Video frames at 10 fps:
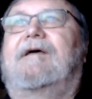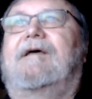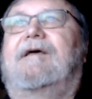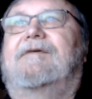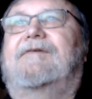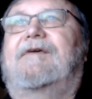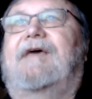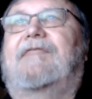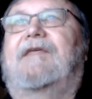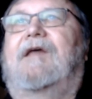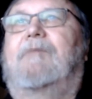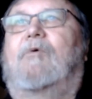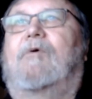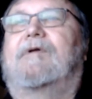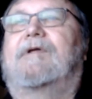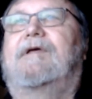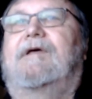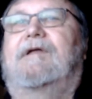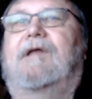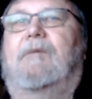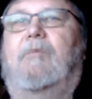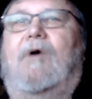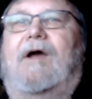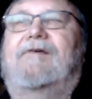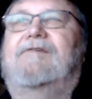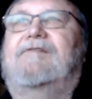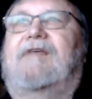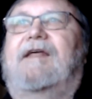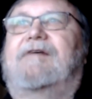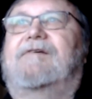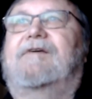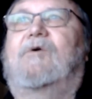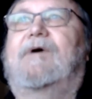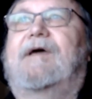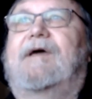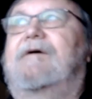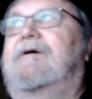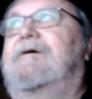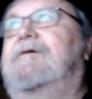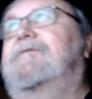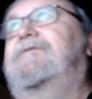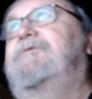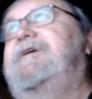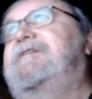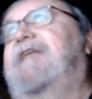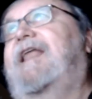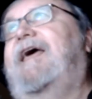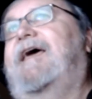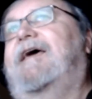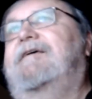So you got the double wire insulator going through each leg